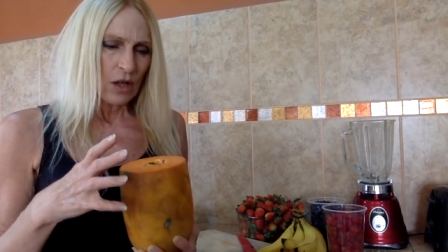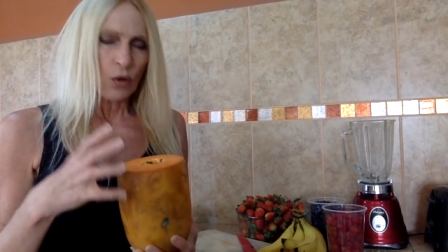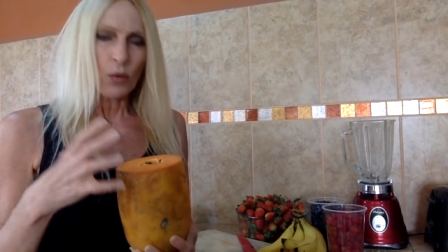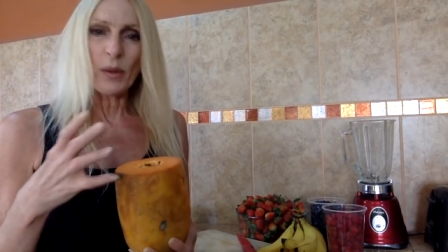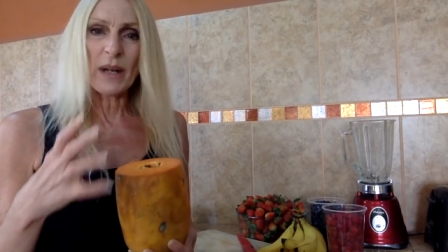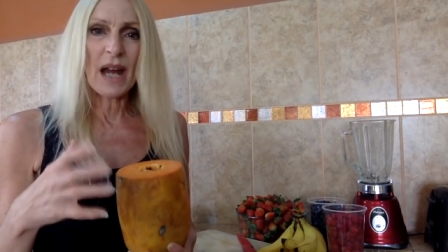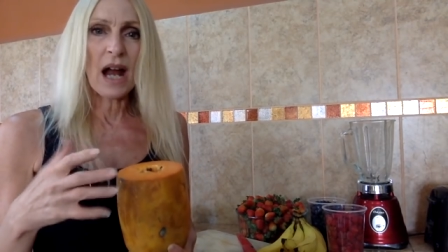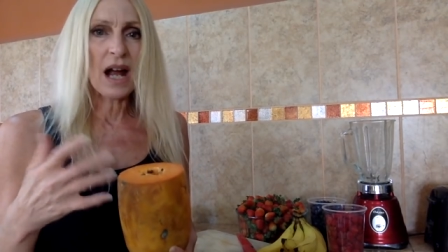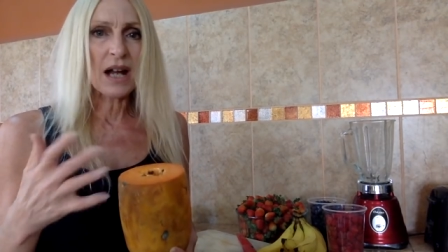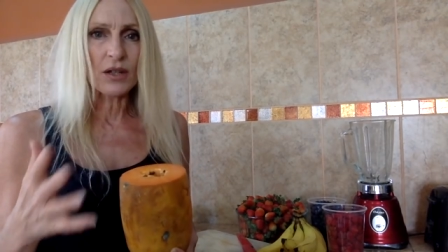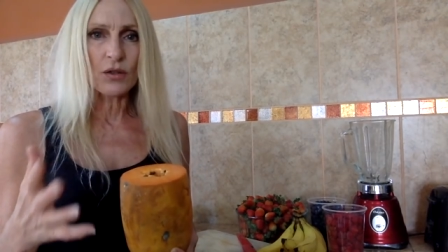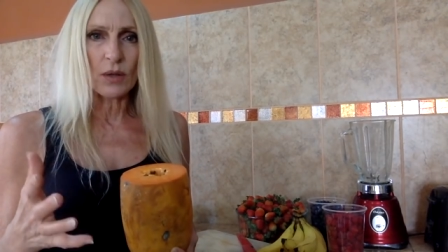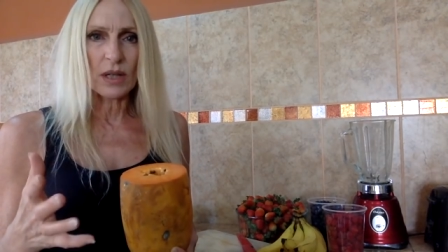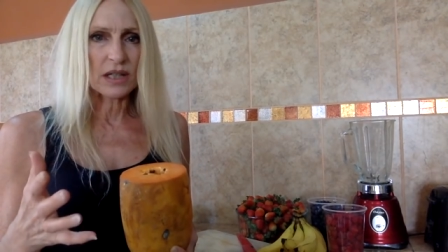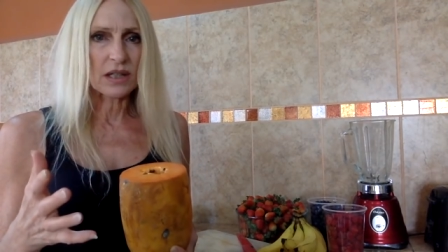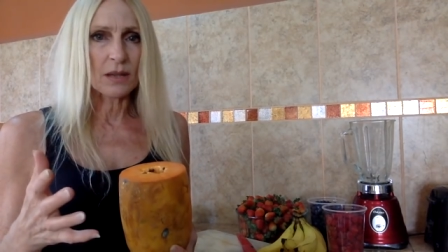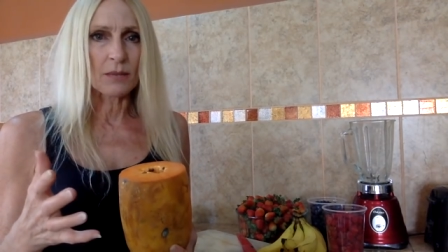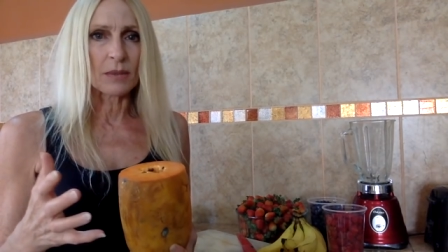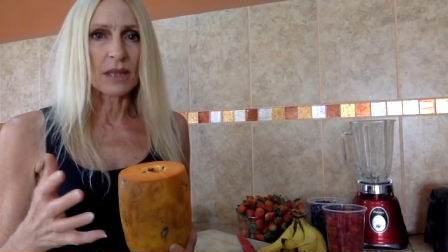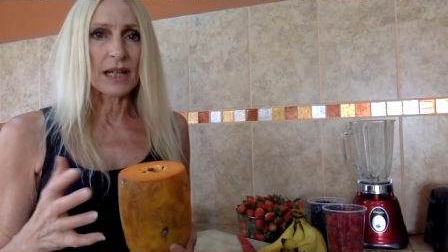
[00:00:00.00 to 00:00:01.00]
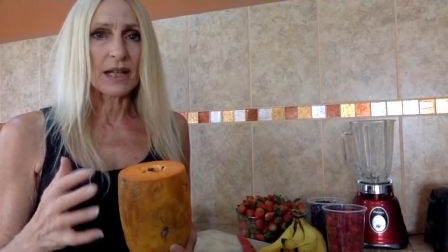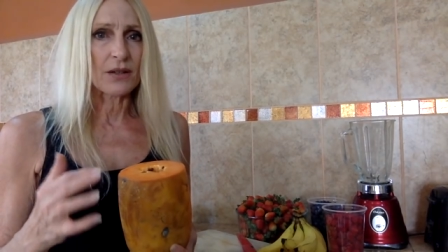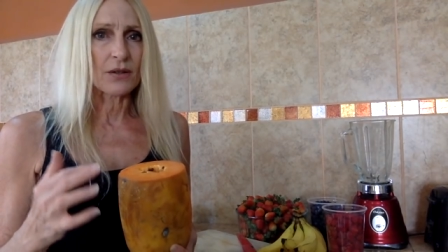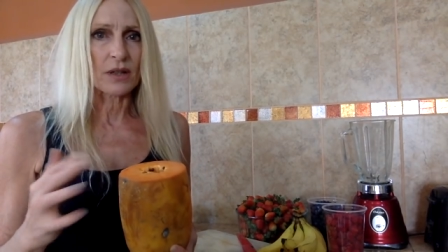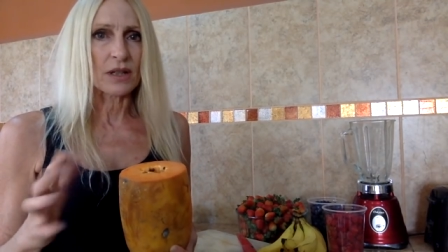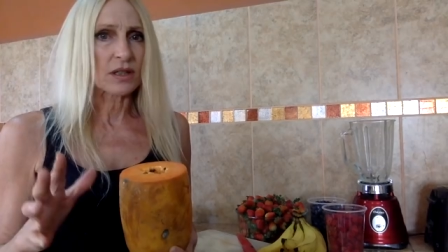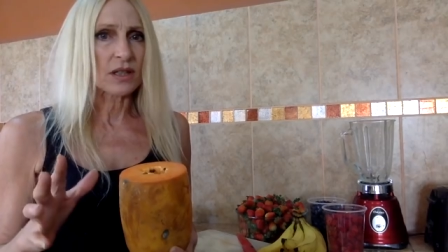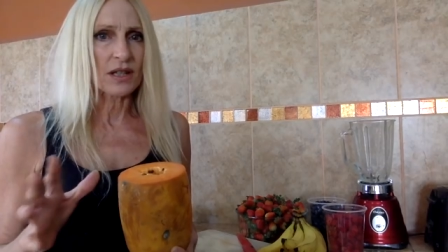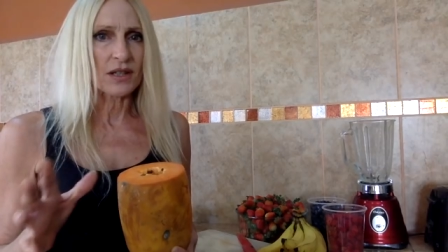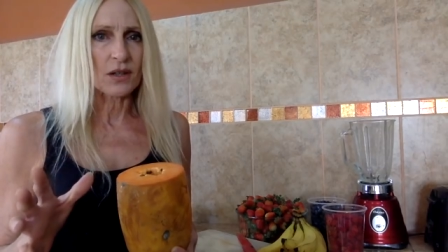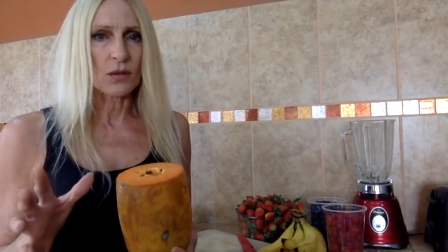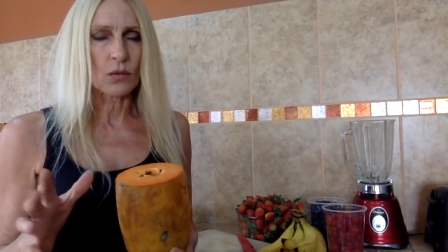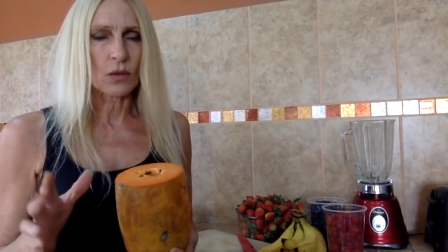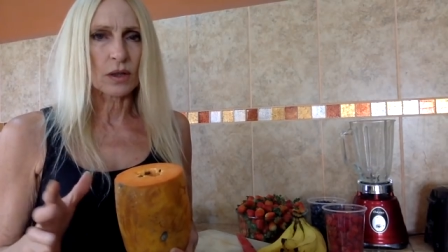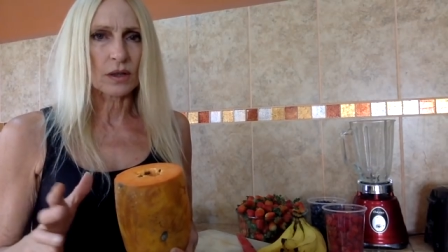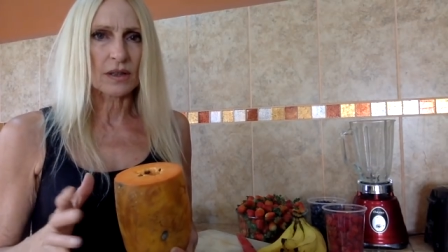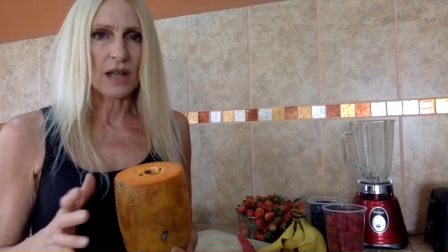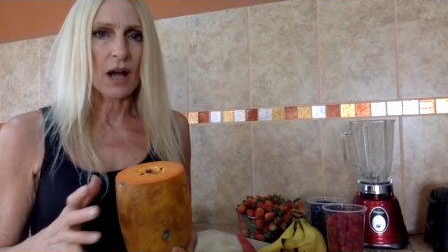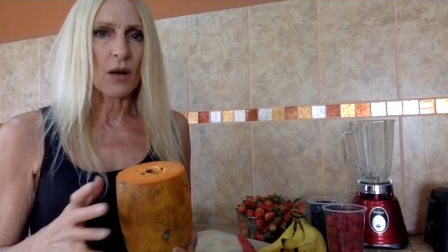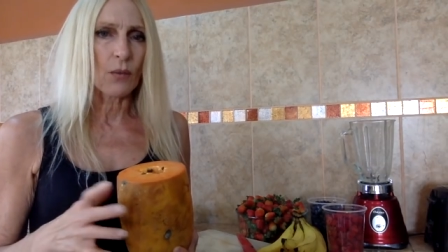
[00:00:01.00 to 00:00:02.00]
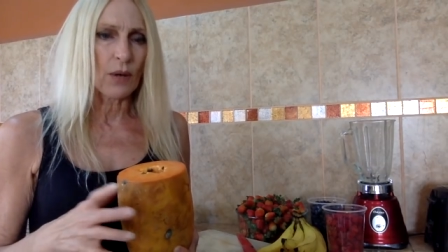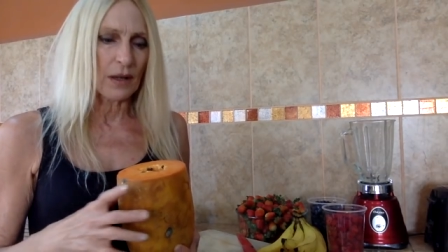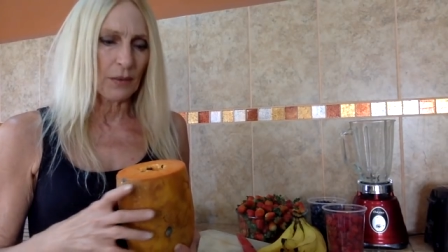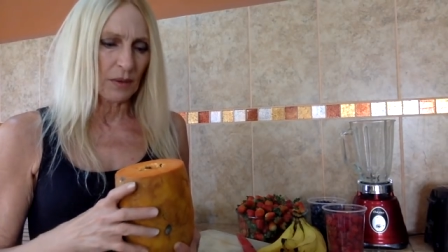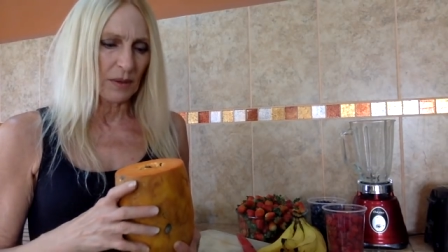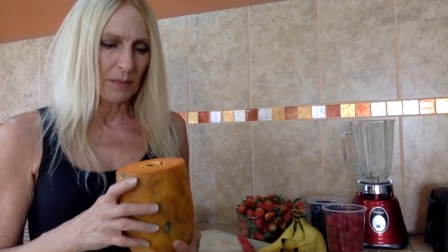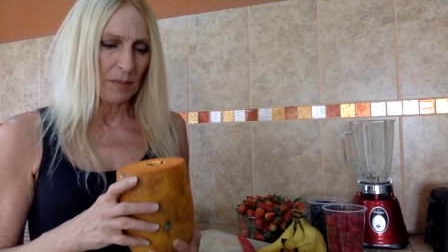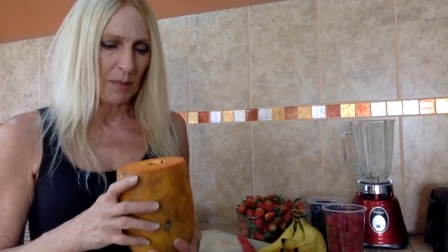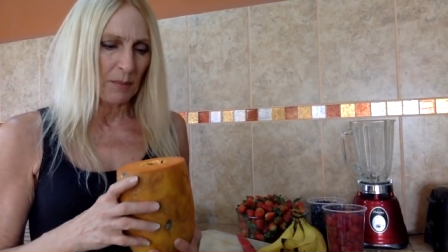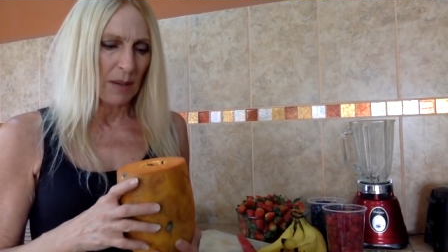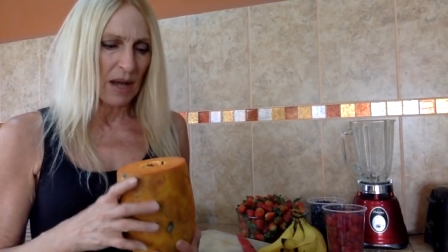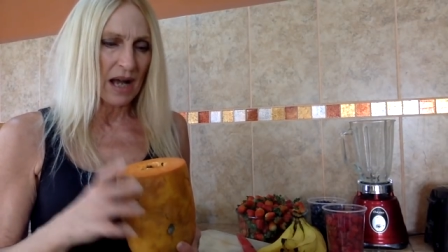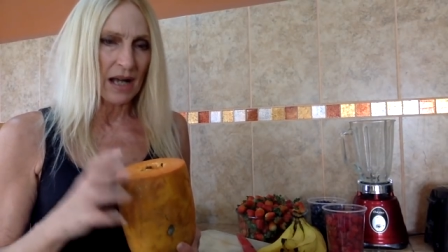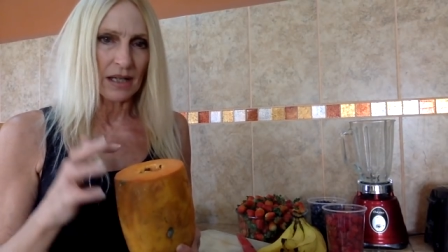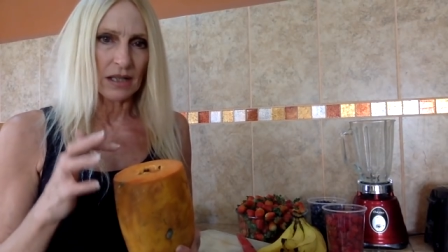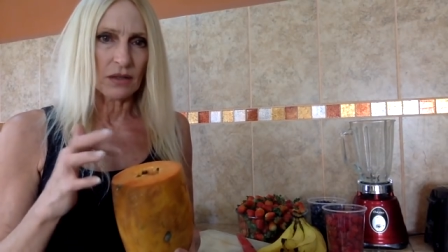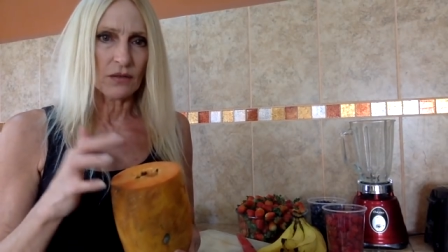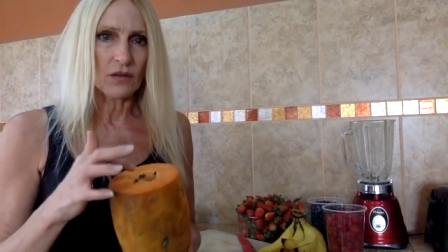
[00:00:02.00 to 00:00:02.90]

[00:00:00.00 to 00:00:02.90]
rehydrate them later. It doesn't work that way with papaya.